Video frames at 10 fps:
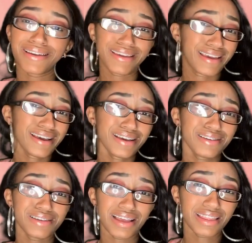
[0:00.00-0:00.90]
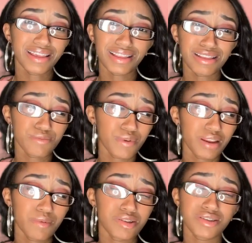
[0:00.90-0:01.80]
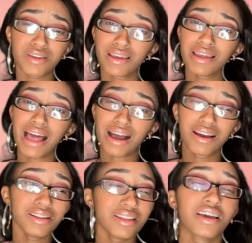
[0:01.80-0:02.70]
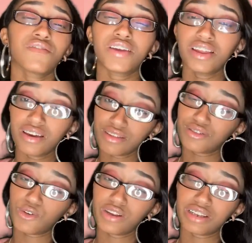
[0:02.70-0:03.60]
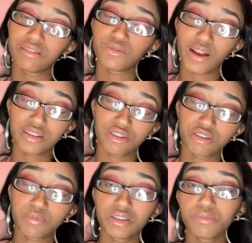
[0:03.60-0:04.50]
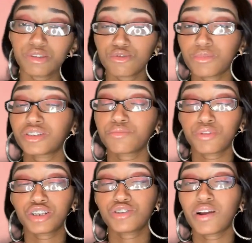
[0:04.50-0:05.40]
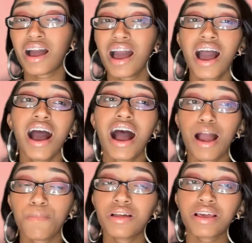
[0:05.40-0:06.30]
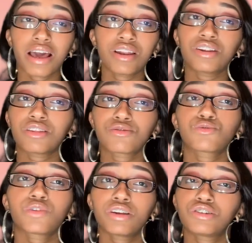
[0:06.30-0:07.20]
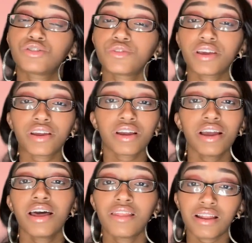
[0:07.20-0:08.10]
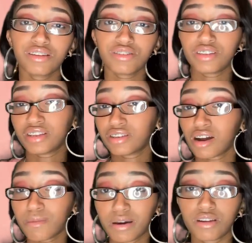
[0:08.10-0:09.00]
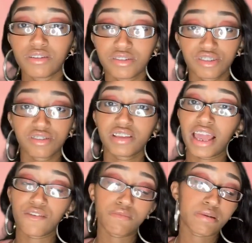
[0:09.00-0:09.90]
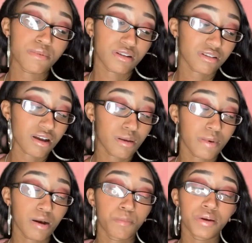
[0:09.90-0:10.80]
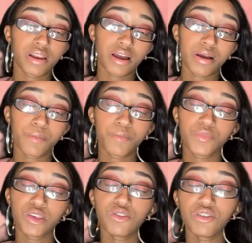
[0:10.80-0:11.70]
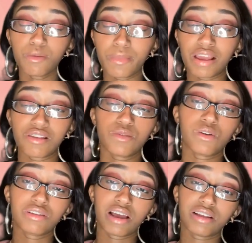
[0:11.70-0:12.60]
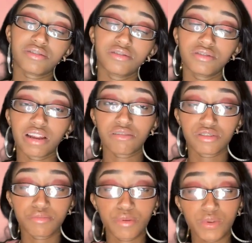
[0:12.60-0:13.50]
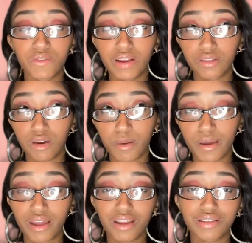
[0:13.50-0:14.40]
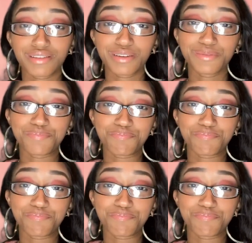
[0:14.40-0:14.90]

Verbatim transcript: yeah i think that's pretty much it i couldn't think of any other story times where i turned up a little bit too much i'm pretty sure i i probably got another story or two there that i just didn't talk about or just can't remember to talk about but um those are the main stories that stood out to me whenever i thought about it so